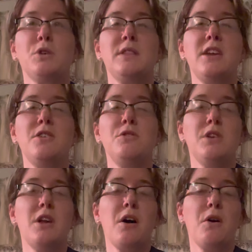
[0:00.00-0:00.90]
that you
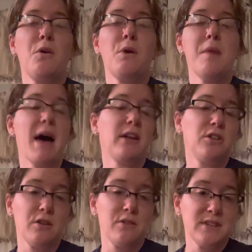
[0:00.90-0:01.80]
know about
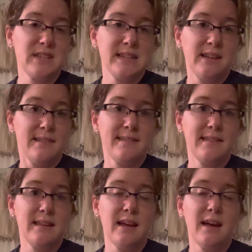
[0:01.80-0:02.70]

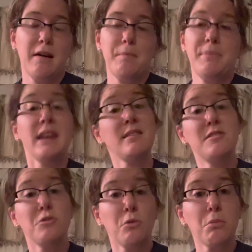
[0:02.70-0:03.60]
nervousness, that it's
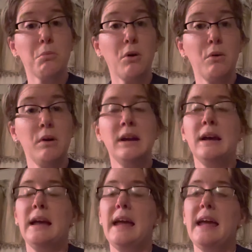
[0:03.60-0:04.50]
normal,
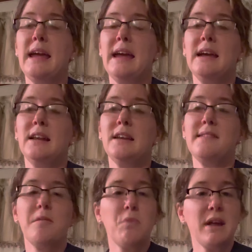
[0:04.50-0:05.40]
and
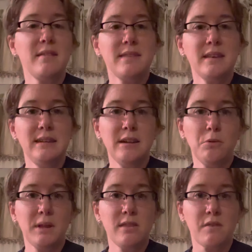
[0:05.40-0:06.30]
some ways to deal
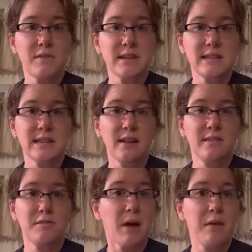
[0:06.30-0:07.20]
with
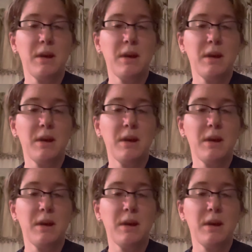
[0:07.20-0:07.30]
nervousness, right?